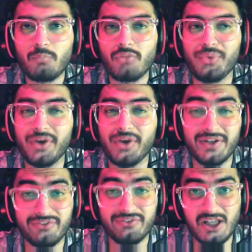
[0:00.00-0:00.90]
we are
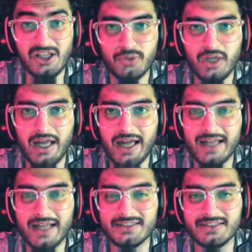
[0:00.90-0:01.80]
running Facebook
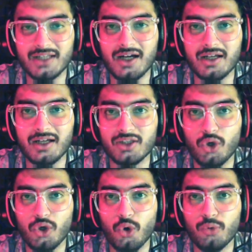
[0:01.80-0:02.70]
ads and targeting the
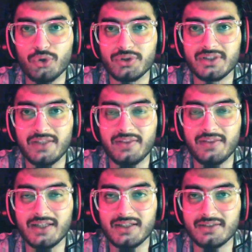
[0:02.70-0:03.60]
homeowners and the
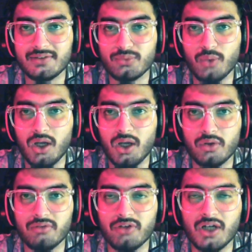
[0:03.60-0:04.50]
tenants who are
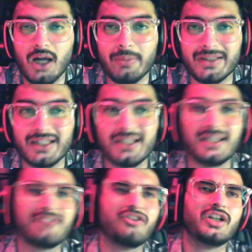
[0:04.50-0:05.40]
looking for carpet cleaning.
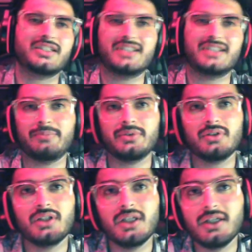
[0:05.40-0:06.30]
Like for example,
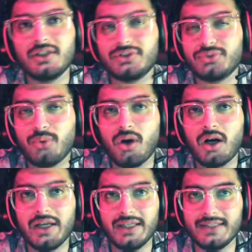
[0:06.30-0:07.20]
you
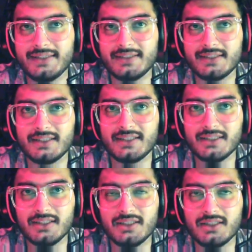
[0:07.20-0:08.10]
are
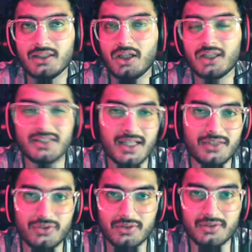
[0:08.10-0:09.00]
in Los
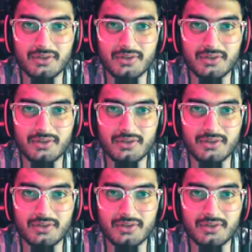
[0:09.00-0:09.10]
Angeles,